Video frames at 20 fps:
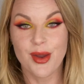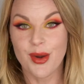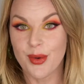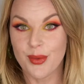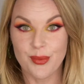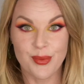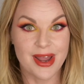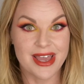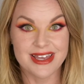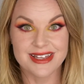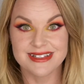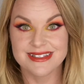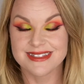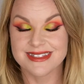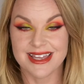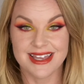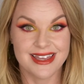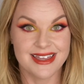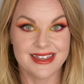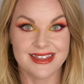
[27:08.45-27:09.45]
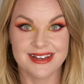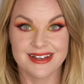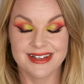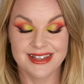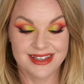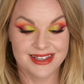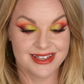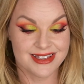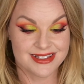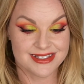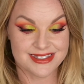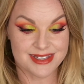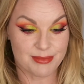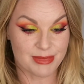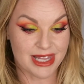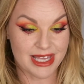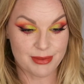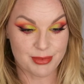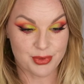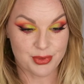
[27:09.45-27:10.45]
reds and some
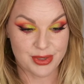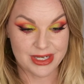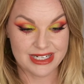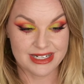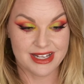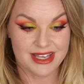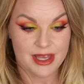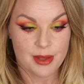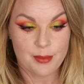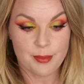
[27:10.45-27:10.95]
lime green.